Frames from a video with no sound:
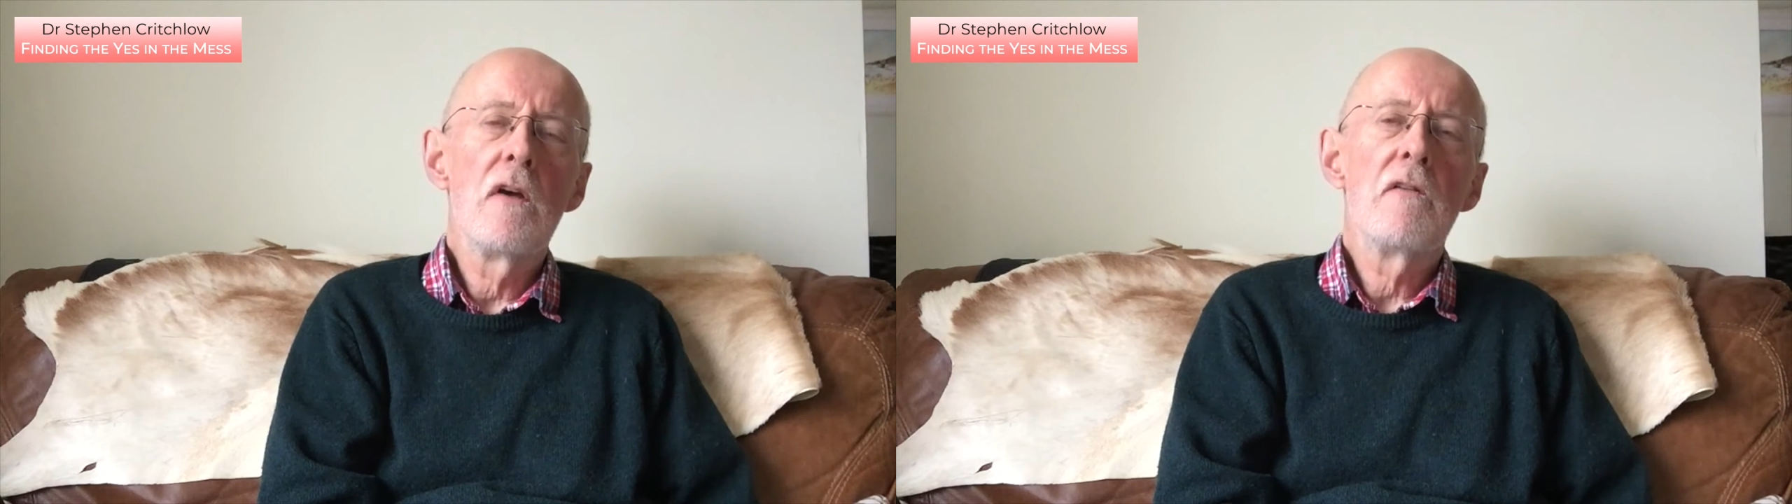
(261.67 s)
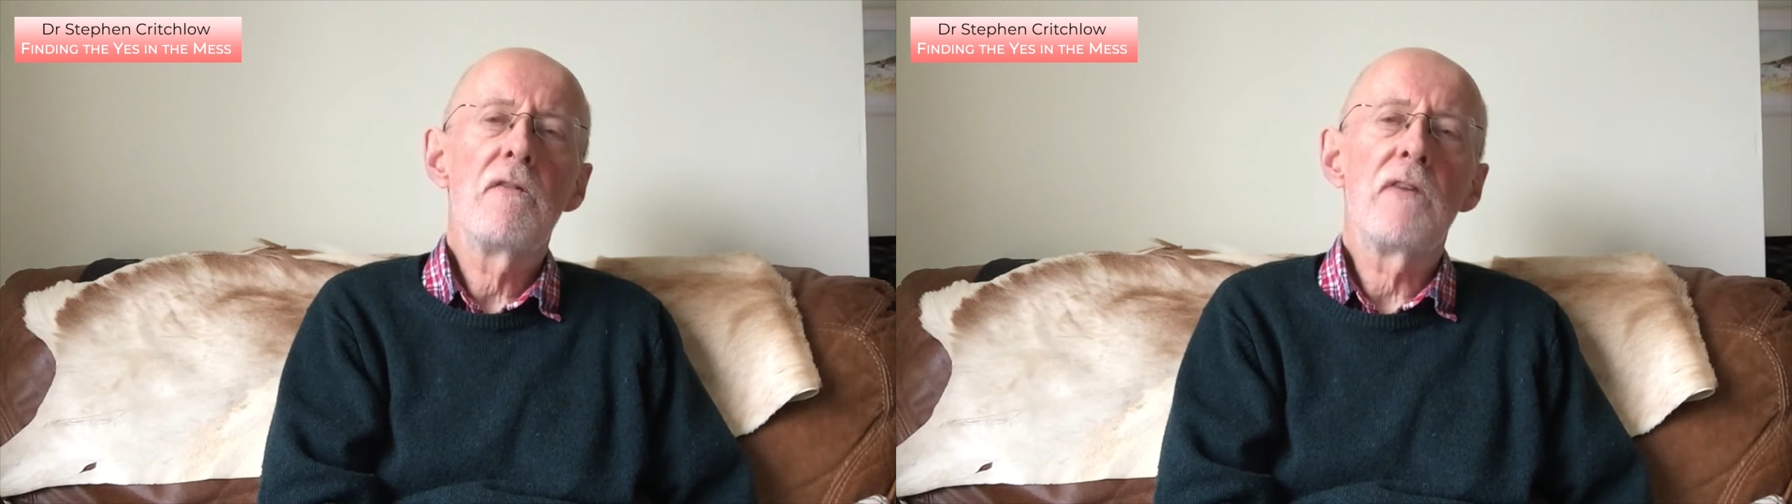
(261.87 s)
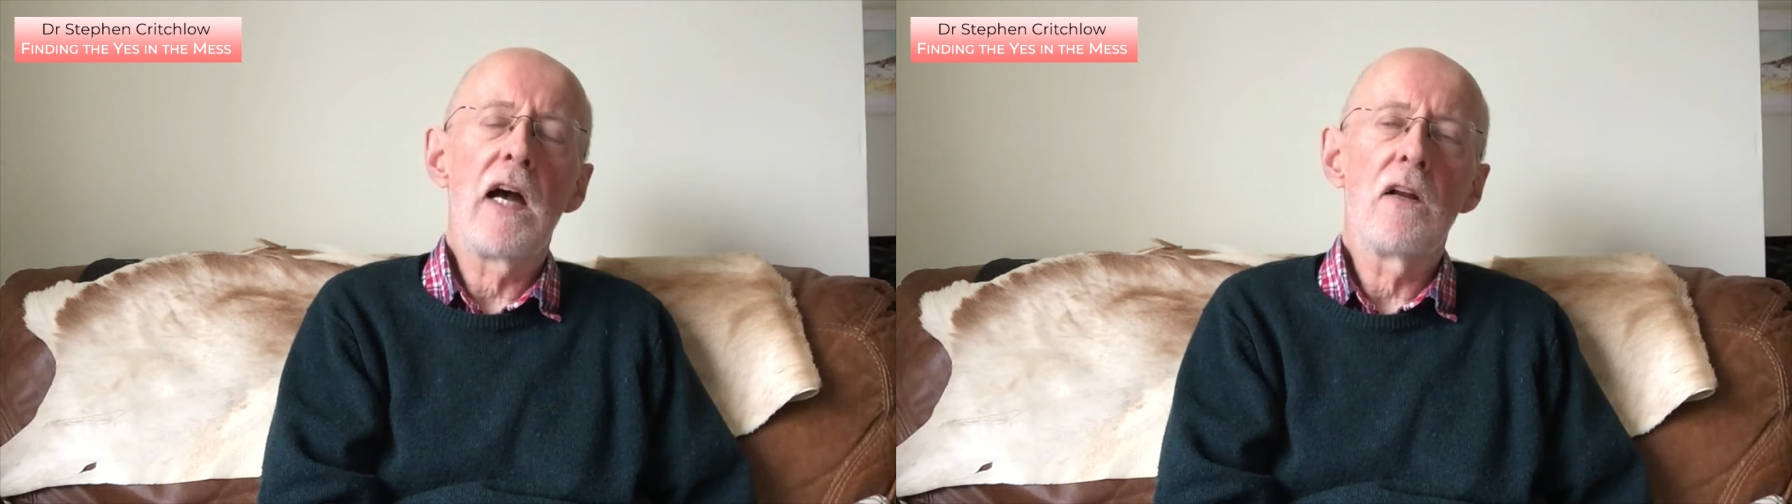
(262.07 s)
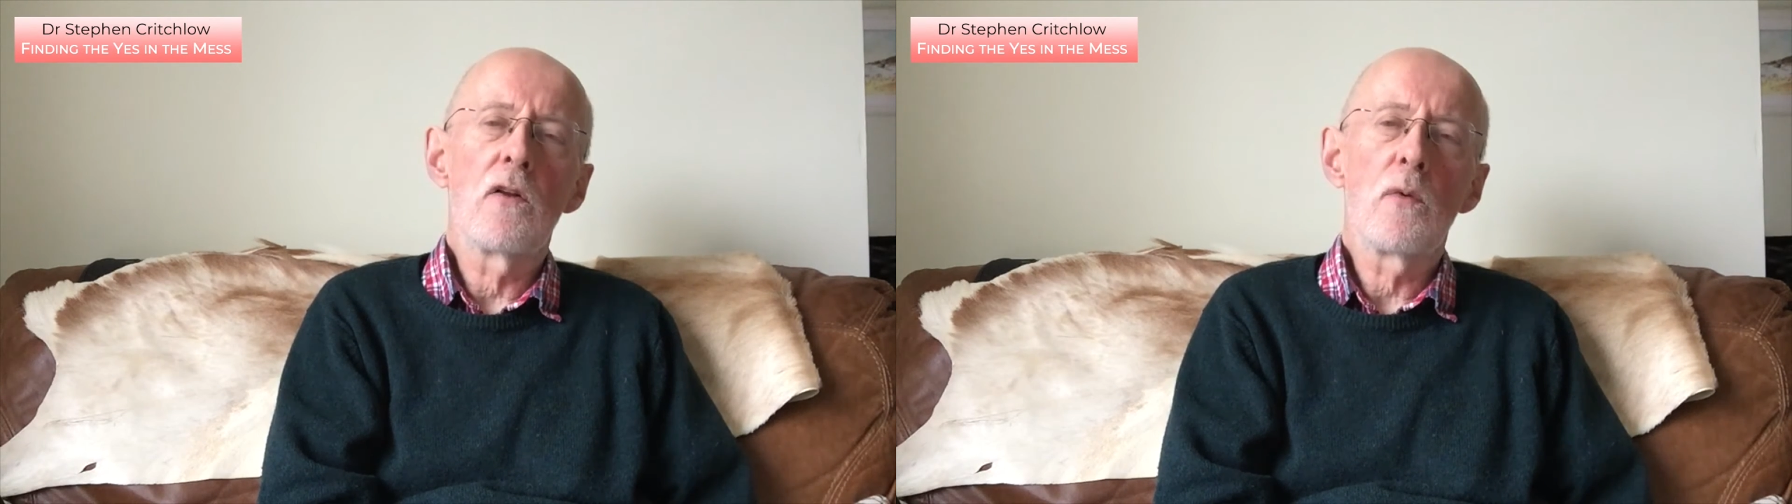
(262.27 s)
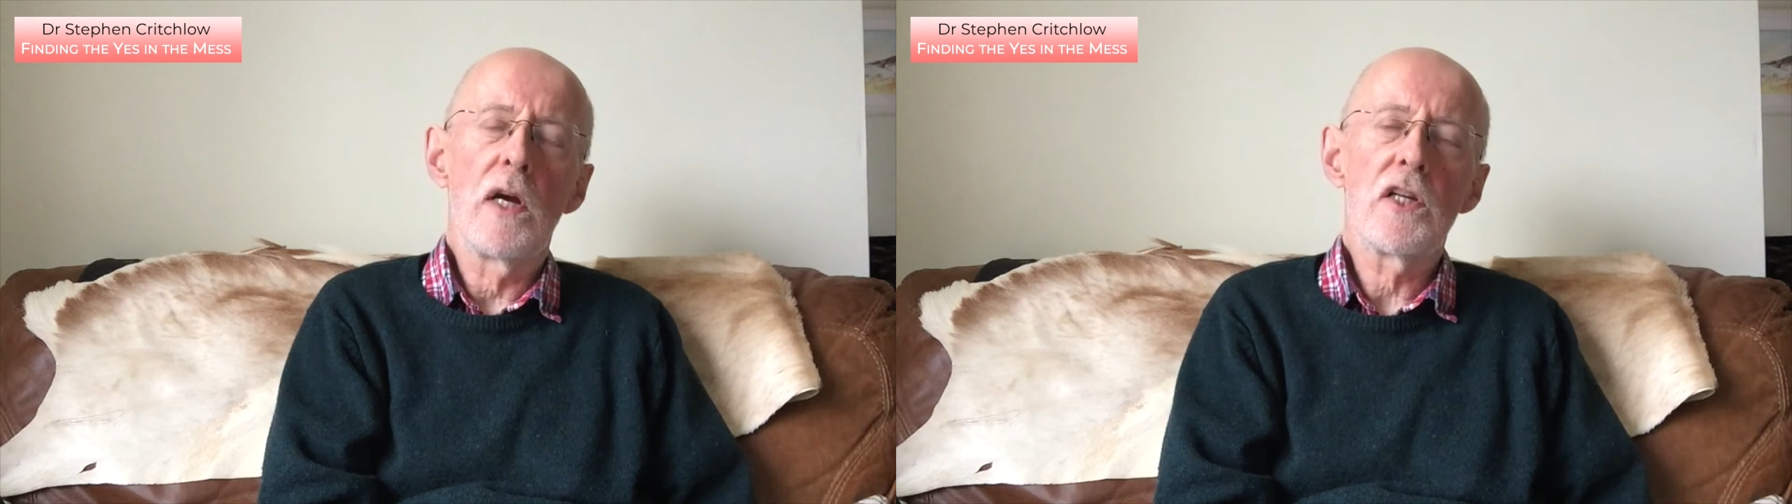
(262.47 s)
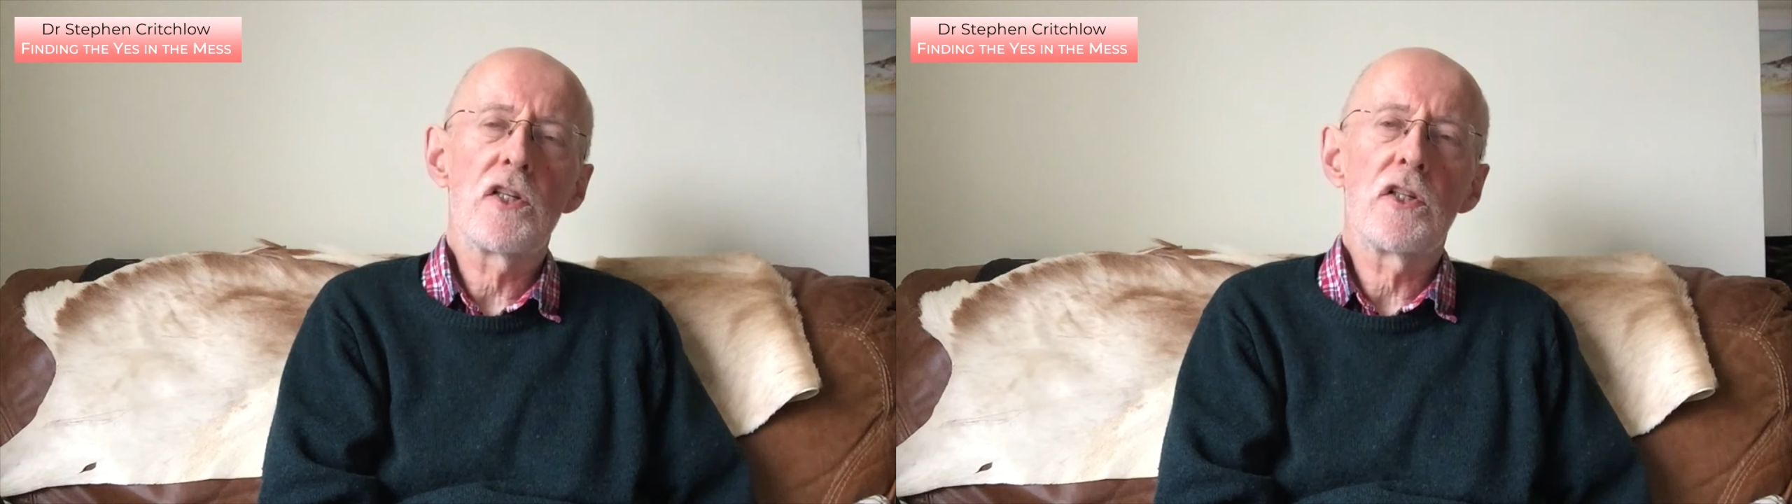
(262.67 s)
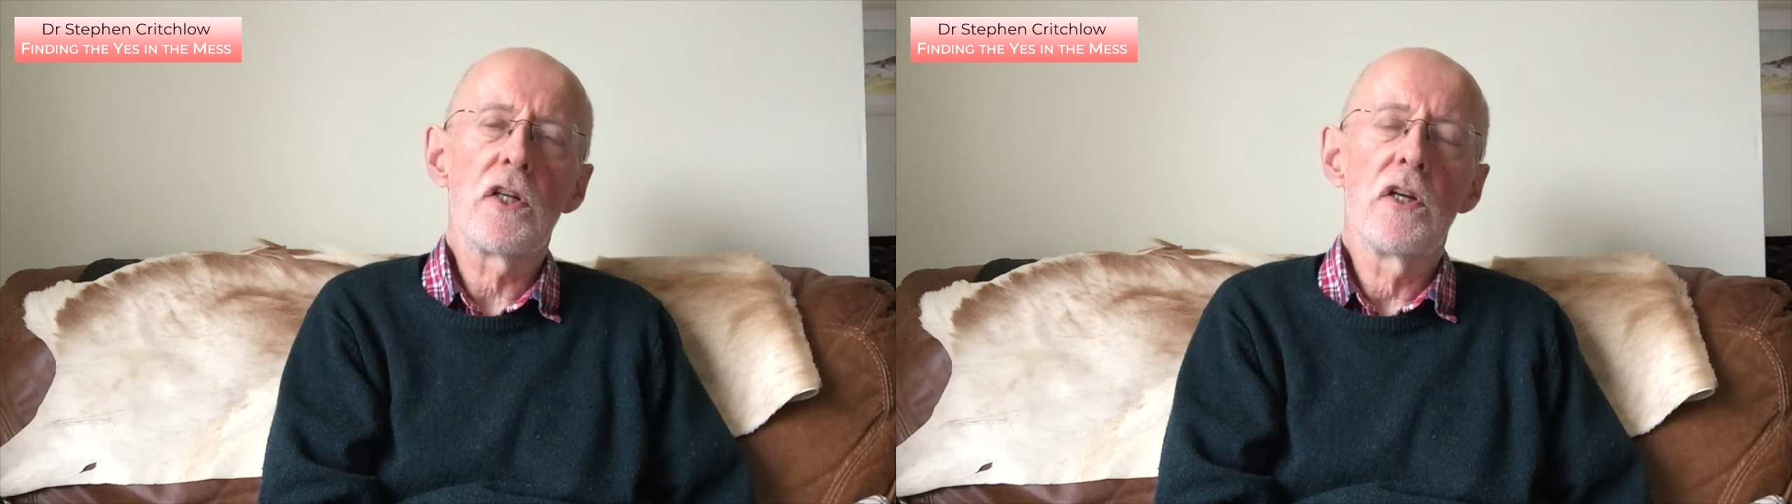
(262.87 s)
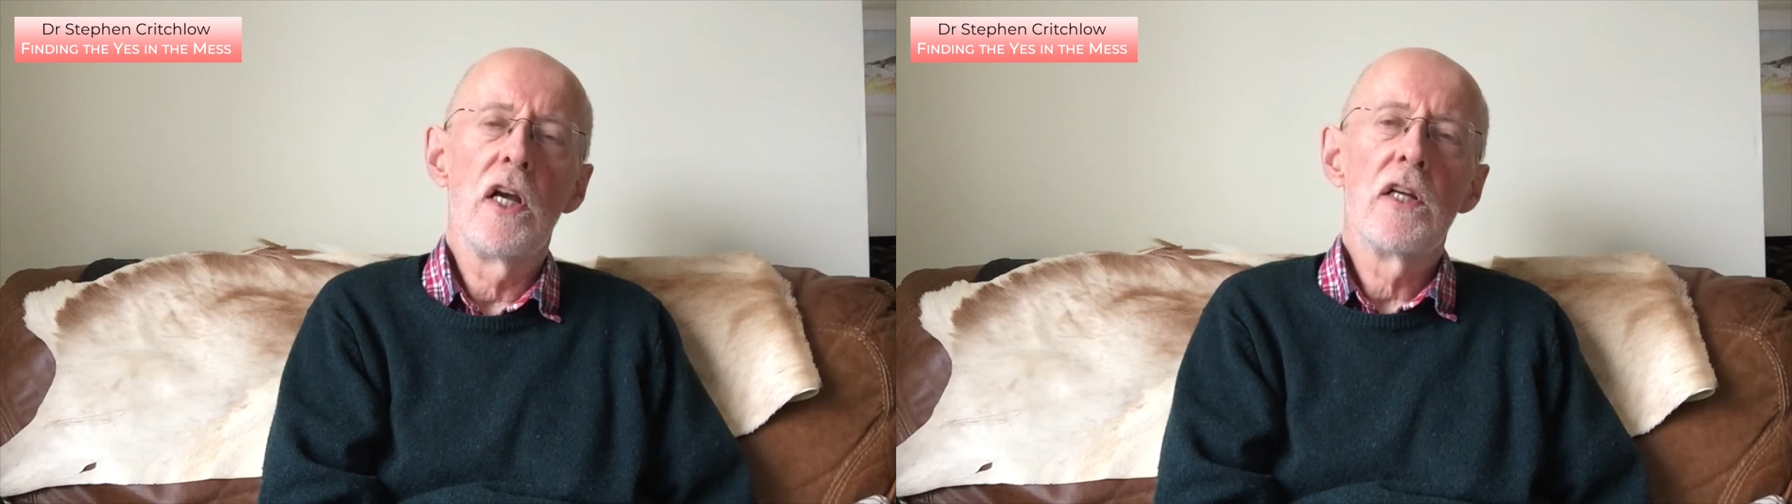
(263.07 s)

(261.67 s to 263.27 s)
final question